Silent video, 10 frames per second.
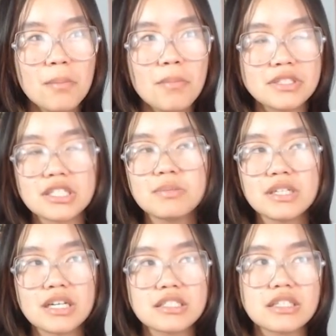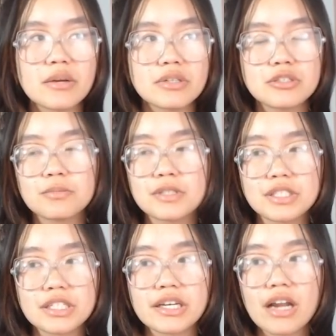But just because they were too
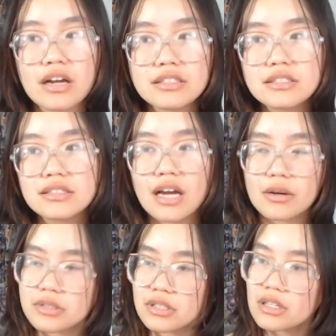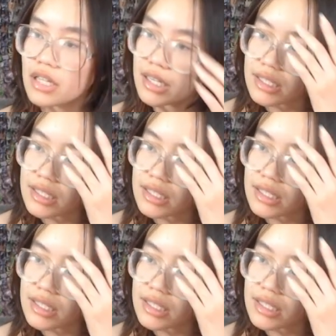pushy. And honestly, I was gonna like